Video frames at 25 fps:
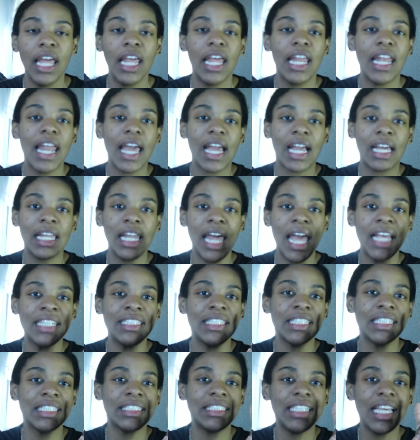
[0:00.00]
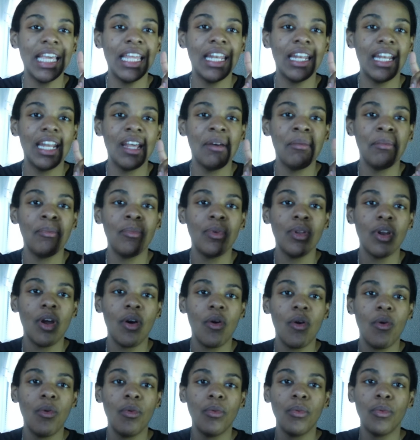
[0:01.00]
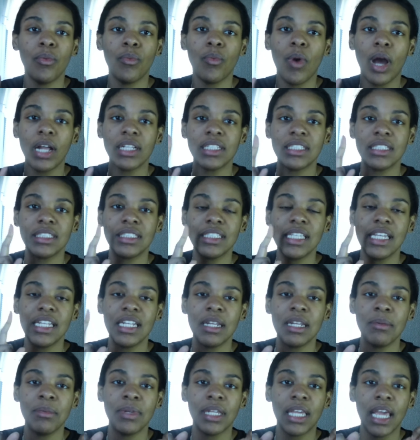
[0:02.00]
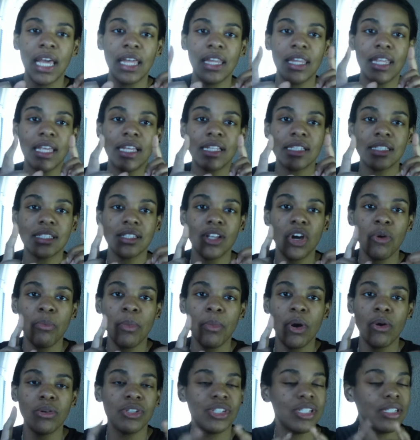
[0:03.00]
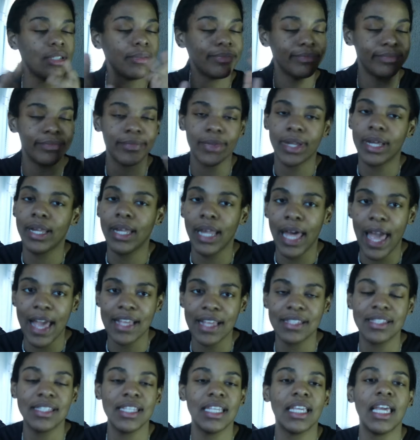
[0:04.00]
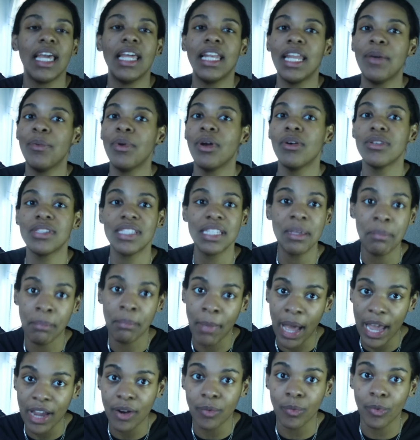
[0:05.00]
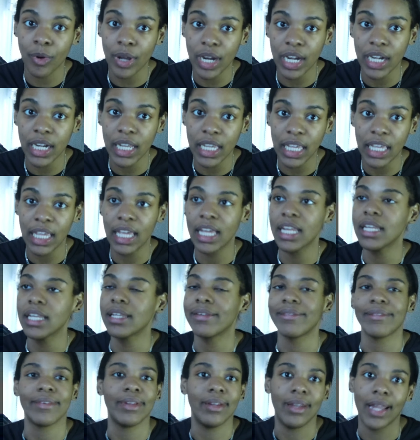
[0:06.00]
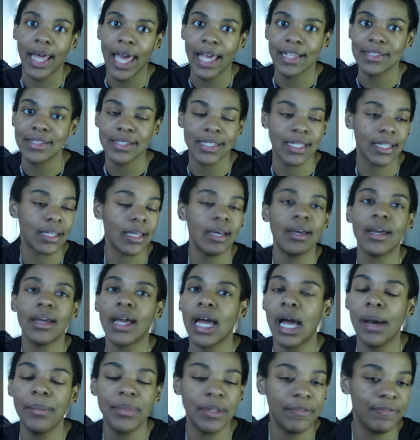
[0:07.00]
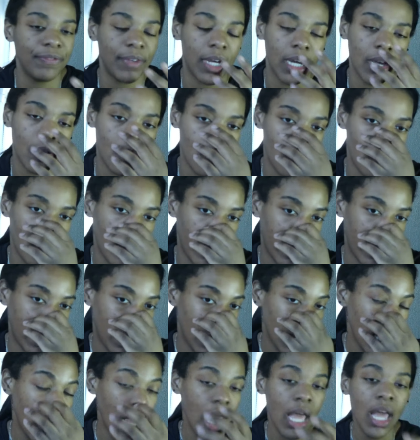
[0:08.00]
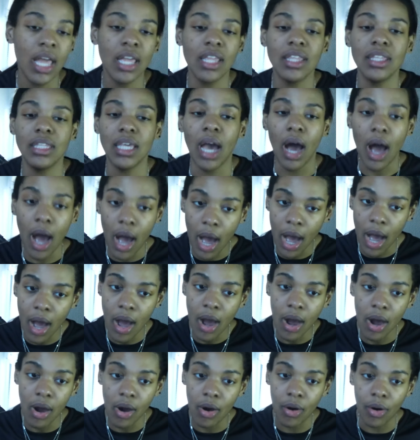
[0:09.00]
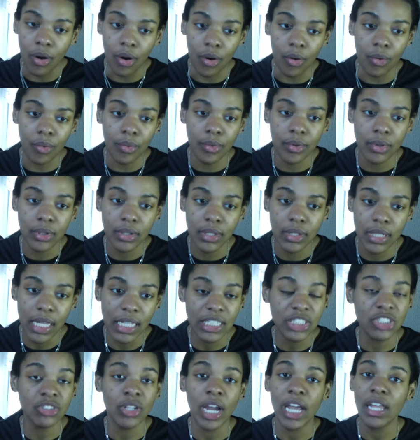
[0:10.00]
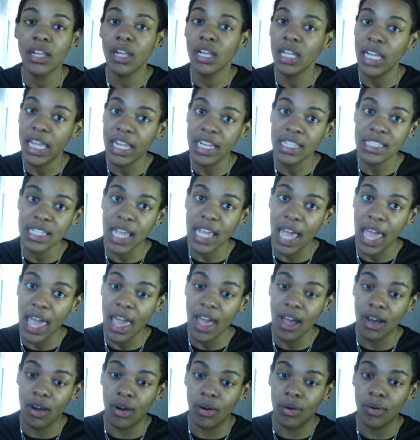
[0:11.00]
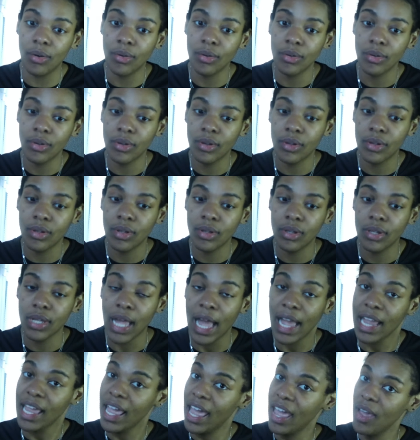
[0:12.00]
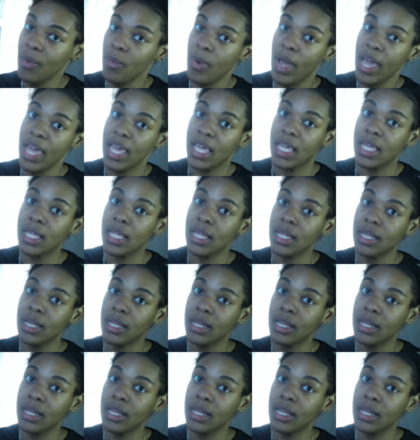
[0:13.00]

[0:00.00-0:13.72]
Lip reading: And that classic scene of them, you know, seeing them together in slow motion. Classic. And then we're gonna see Mike running again. Classic. Come the fuck on. Y'all, this trailer lit as hell. I can't wait.